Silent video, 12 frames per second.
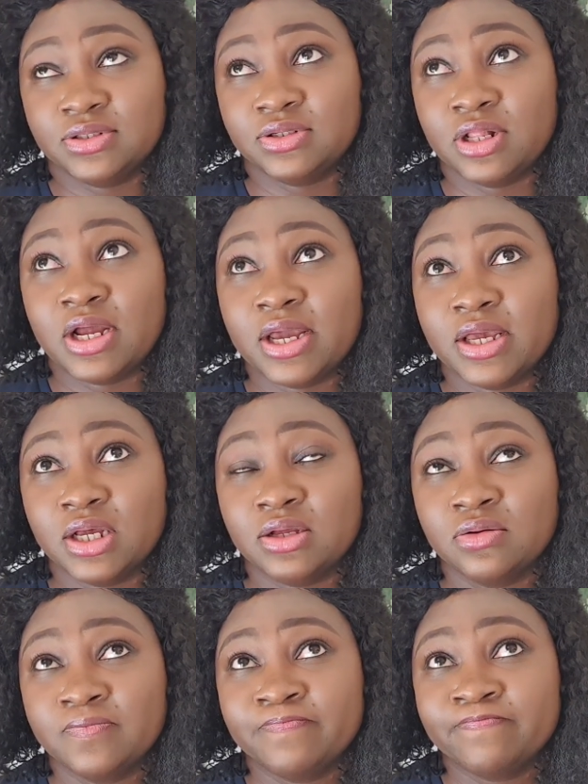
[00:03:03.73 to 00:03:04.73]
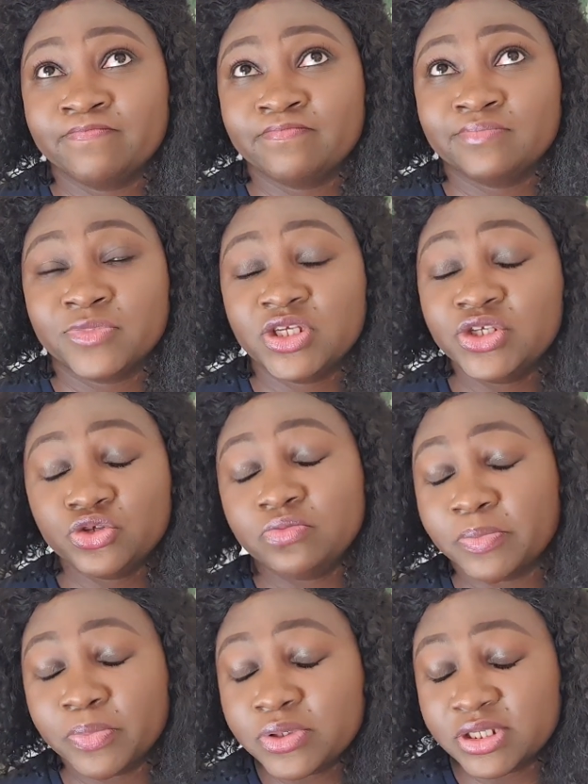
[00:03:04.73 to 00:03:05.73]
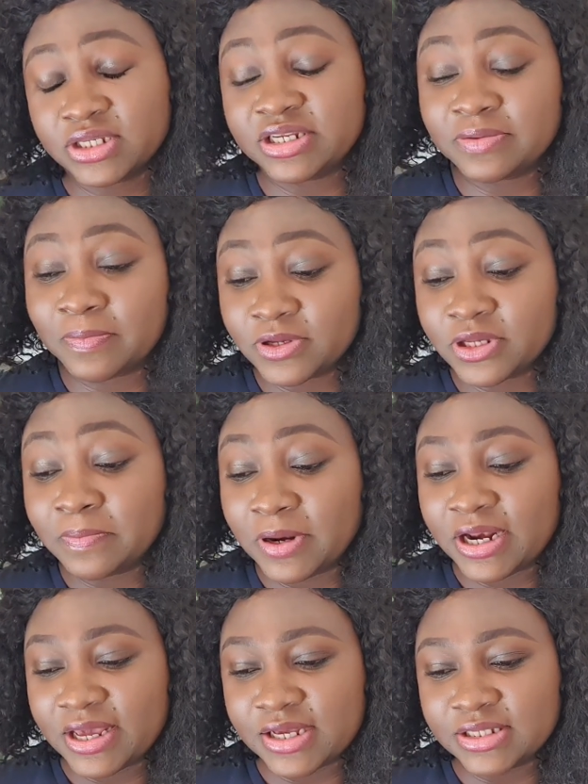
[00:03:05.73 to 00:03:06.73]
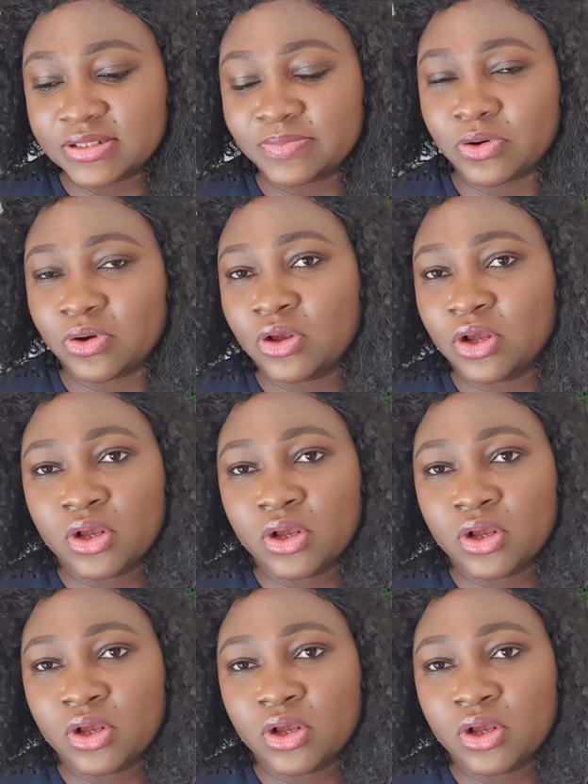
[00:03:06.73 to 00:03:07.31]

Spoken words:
to be put in place. But